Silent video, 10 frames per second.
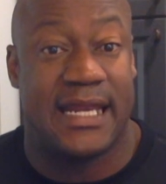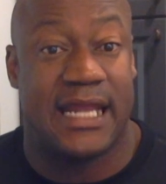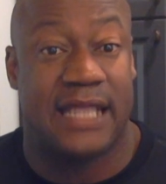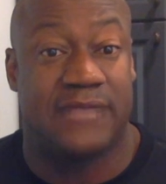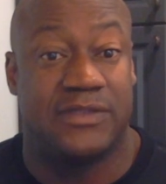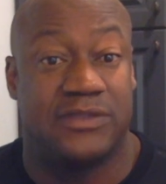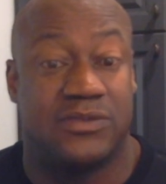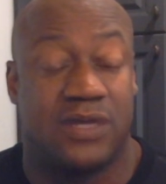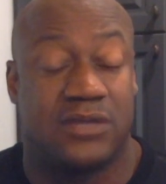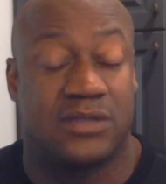And I'd like to read
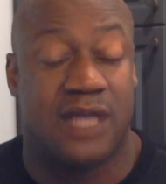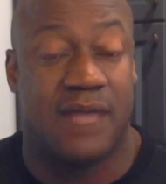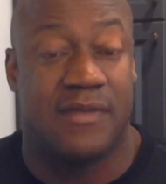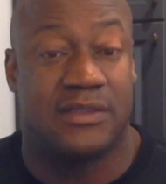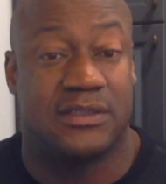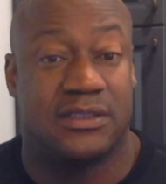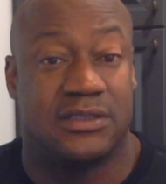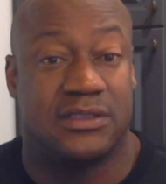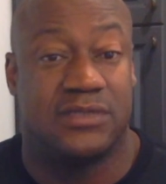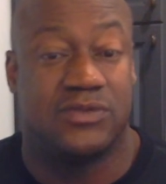you all's comments and
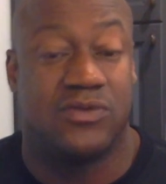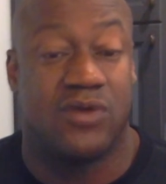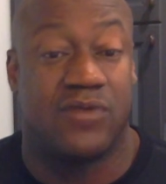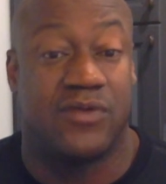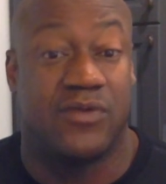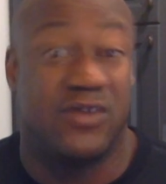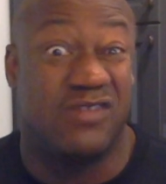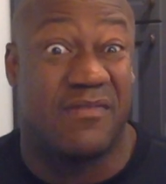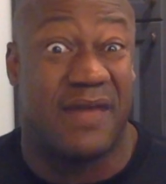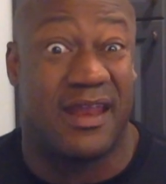see what you all think. What do
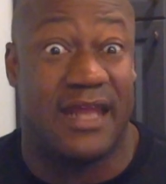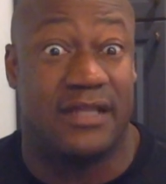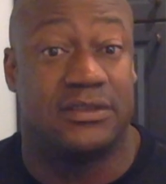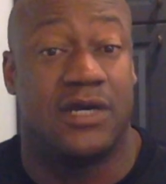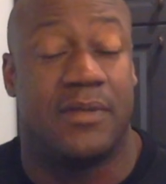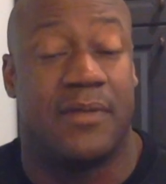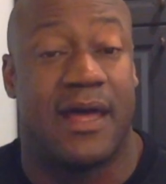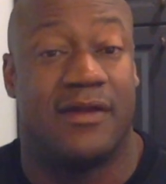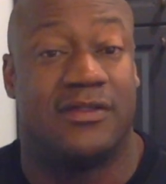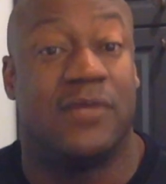you think about Atlanta? Tell me
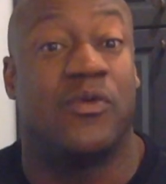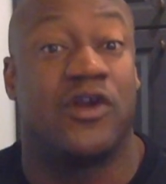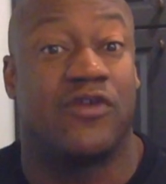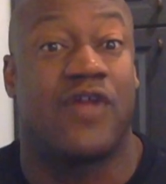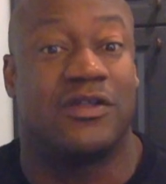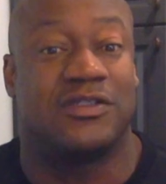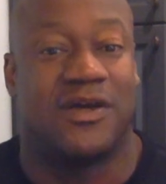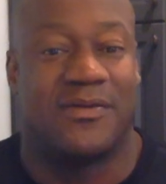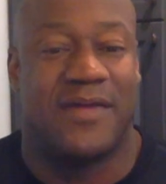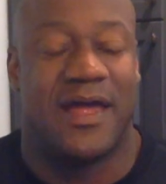about it. Tell me what your thoughts
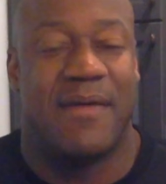are.